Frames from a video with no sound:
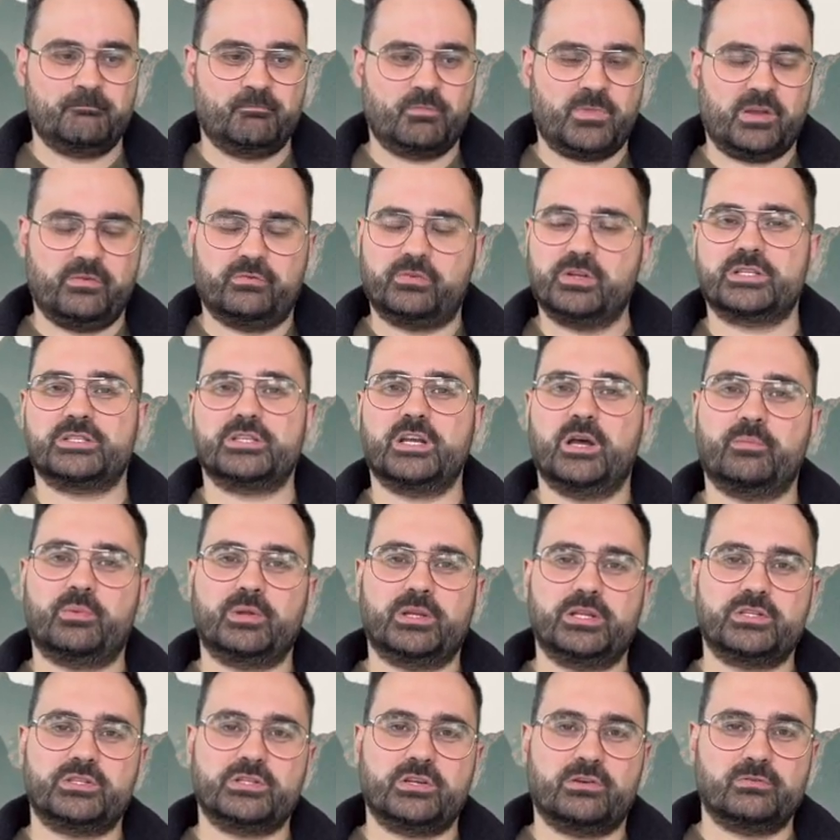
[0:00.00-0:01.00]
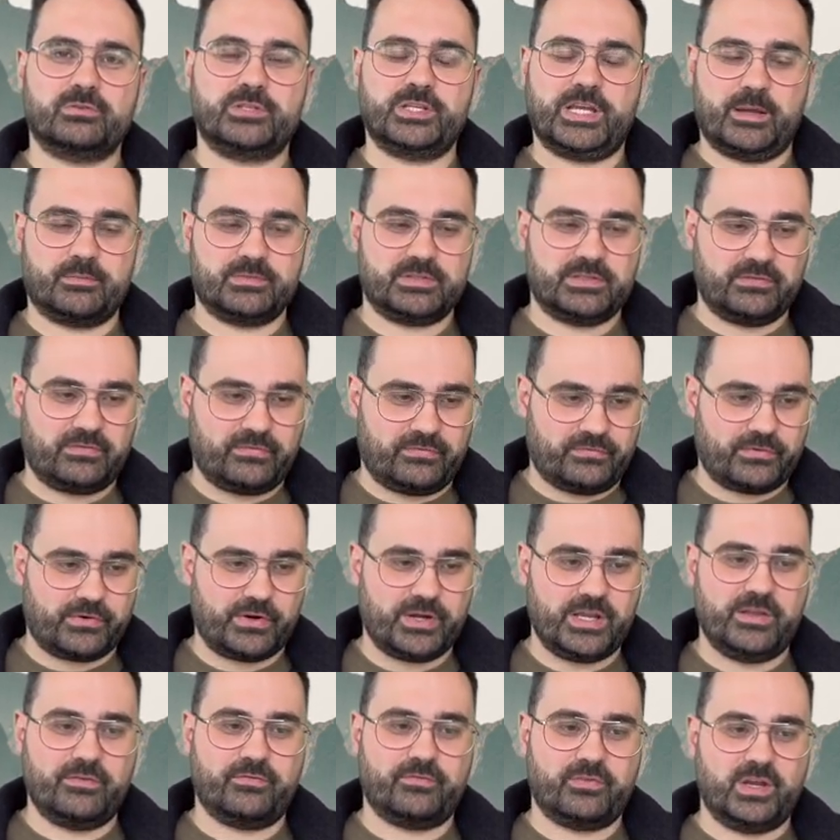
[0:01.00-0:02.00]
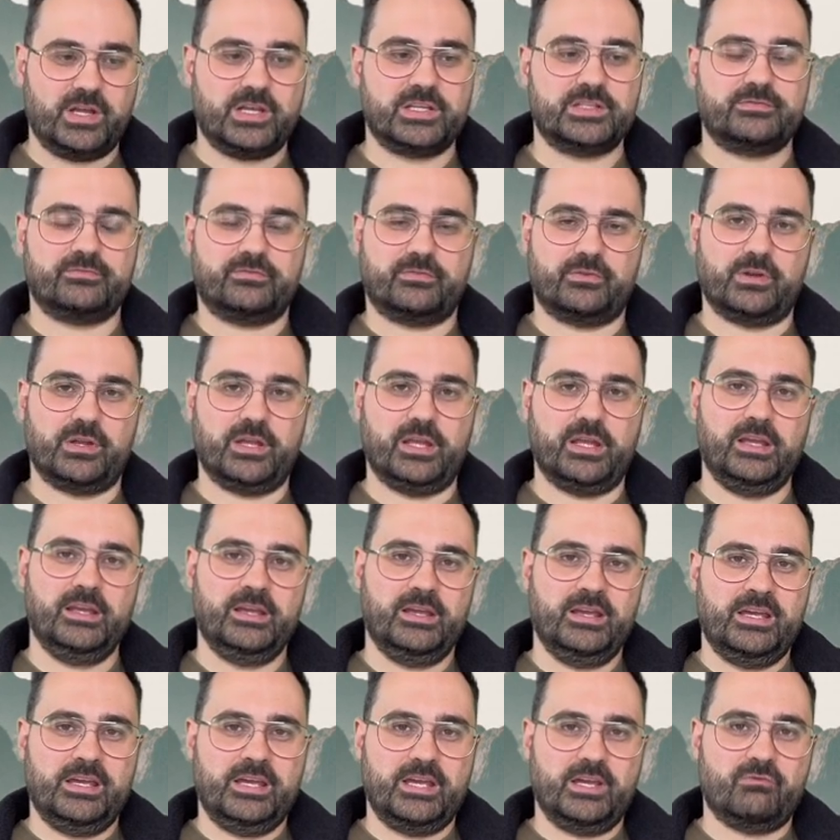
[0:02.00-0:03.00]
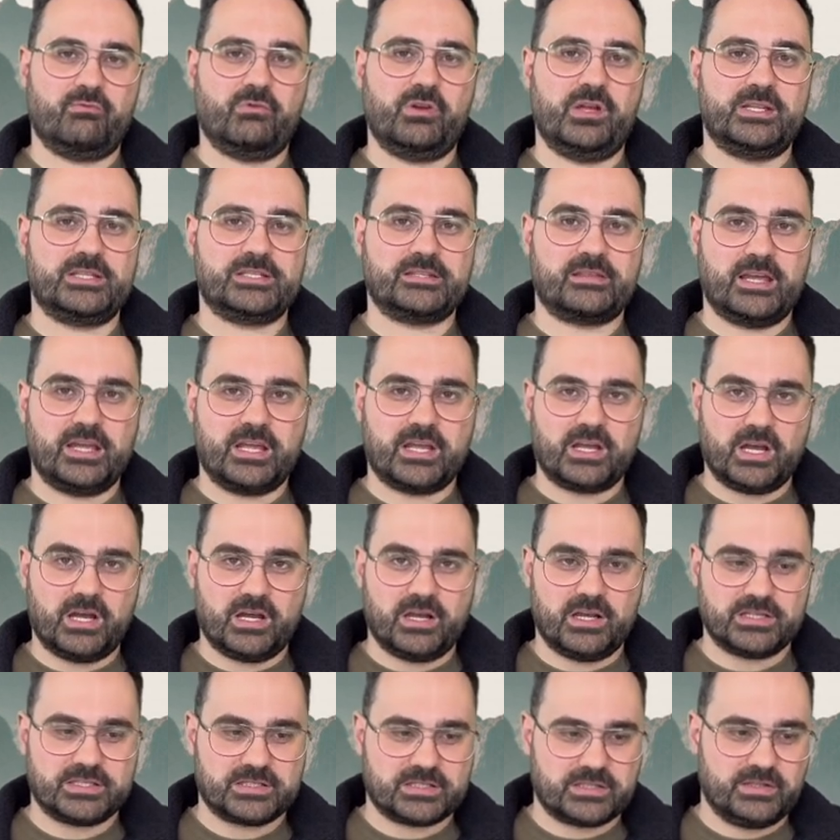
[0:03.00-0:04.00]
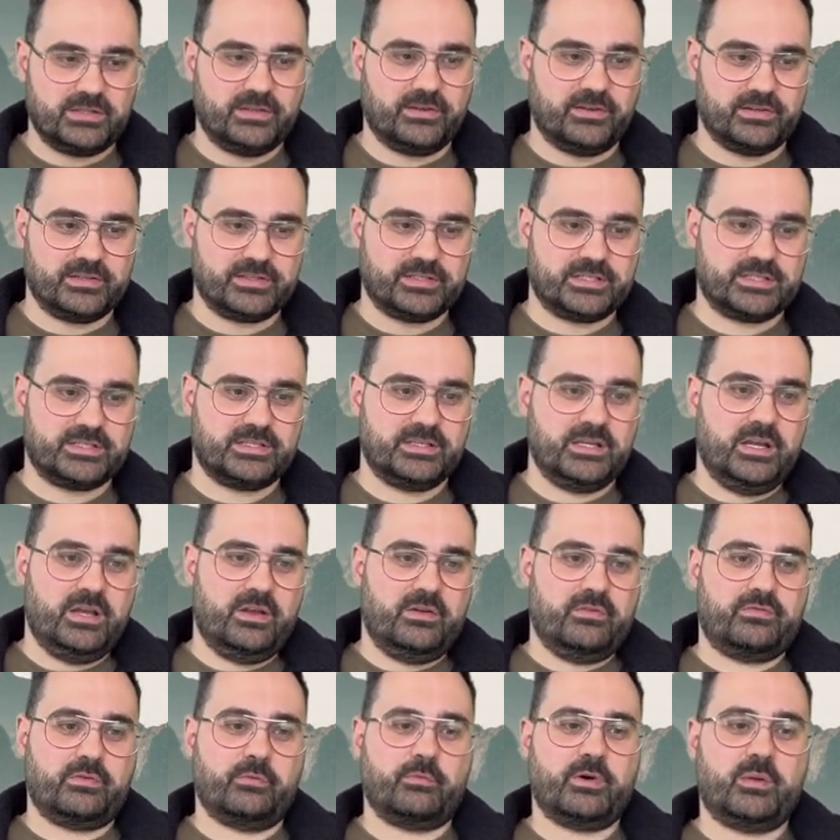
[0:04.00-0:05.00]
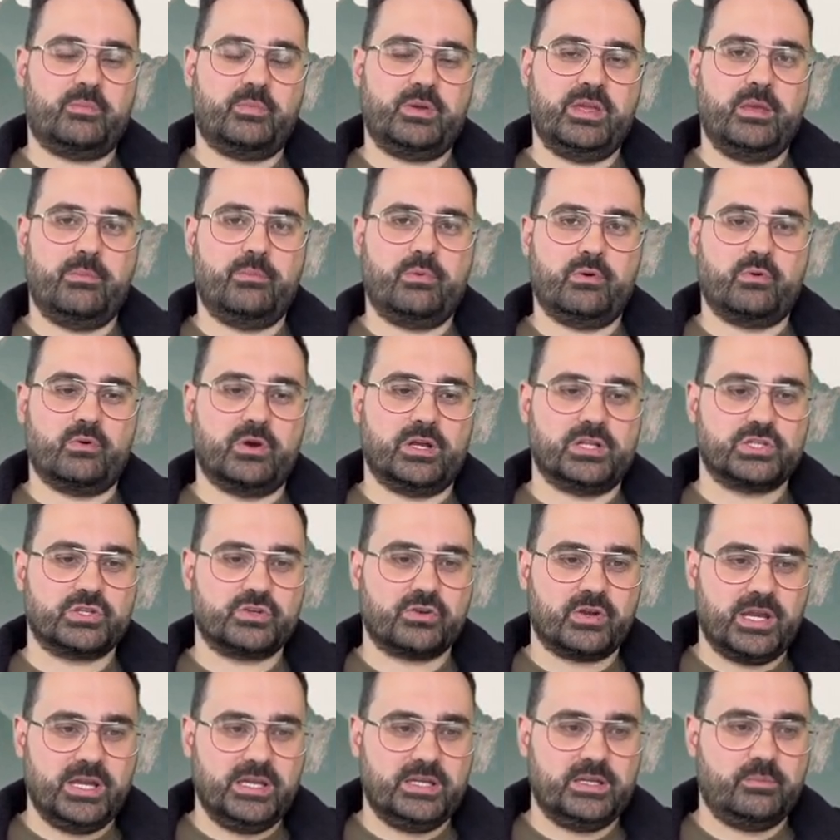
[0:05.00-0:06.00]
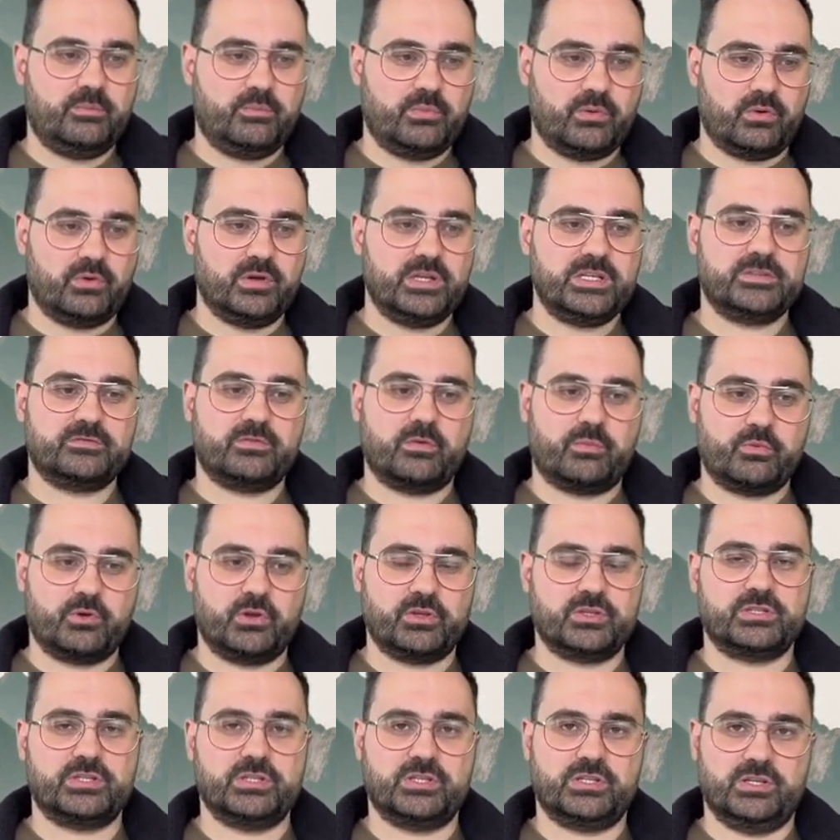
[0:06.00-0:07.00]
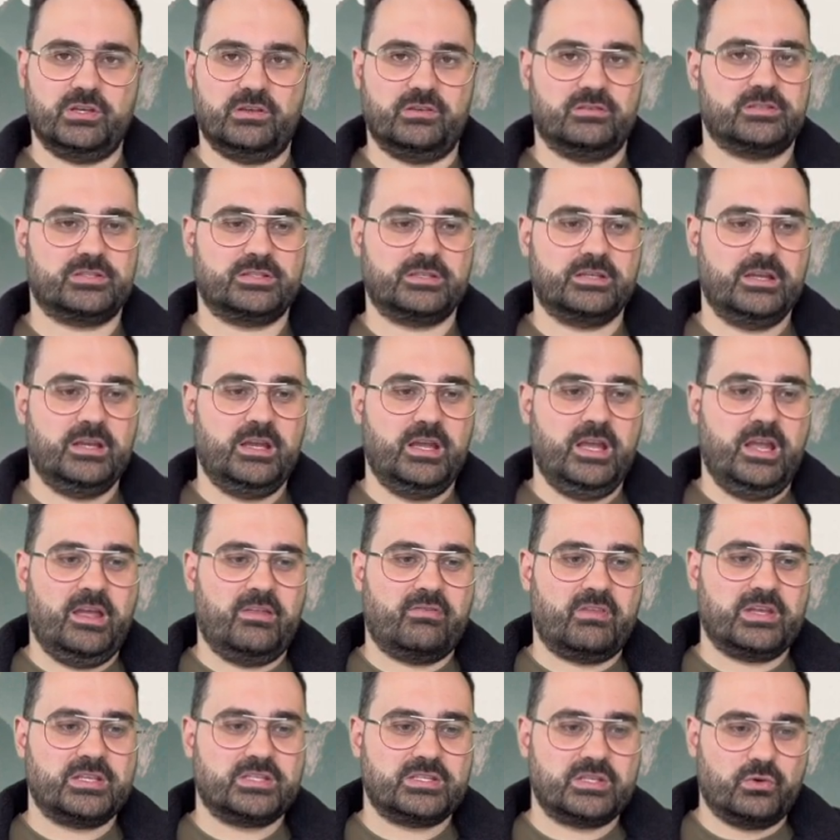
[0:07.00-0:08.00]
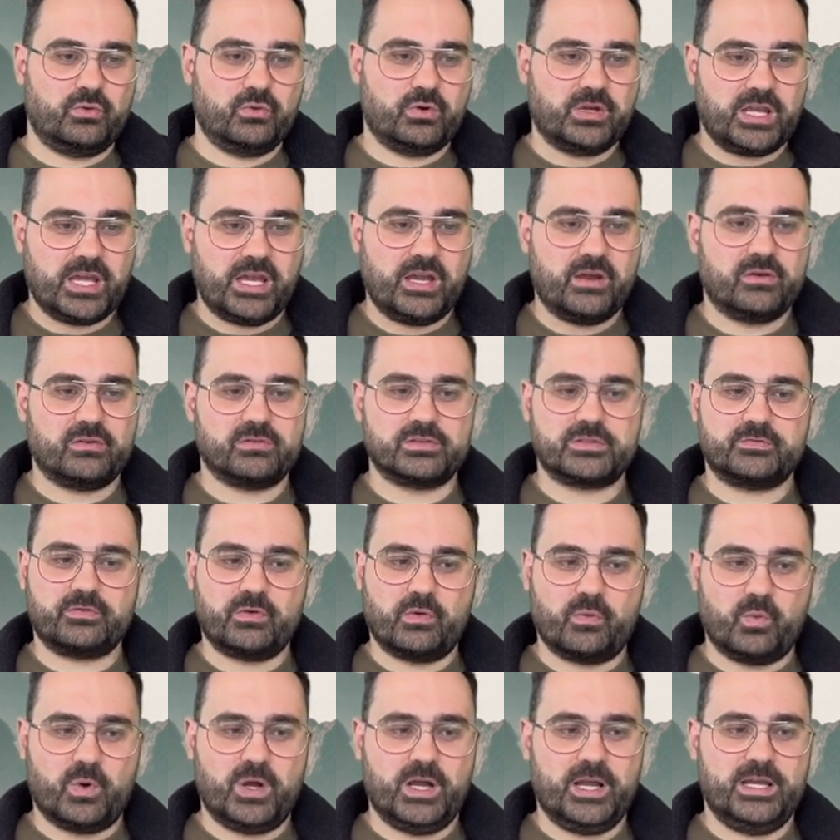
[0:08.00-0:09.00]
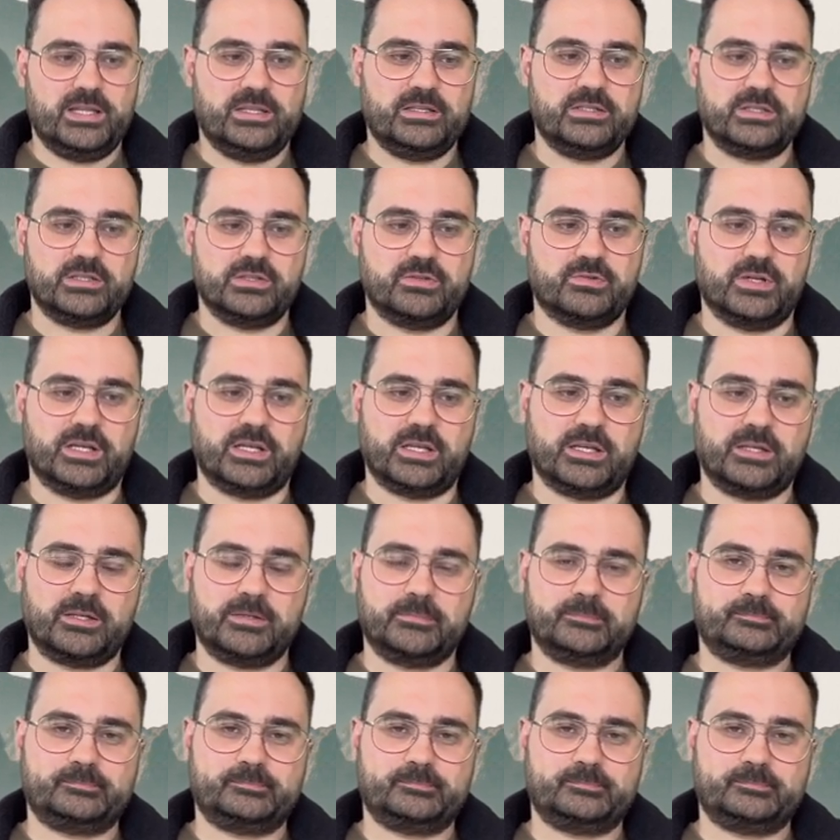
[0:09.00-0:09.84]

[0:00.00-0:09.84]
For example, in Joel chapter 3, verse 3, it reads, They cast lots for my people and traded boys for prostitutes they sold girls for wine to drink.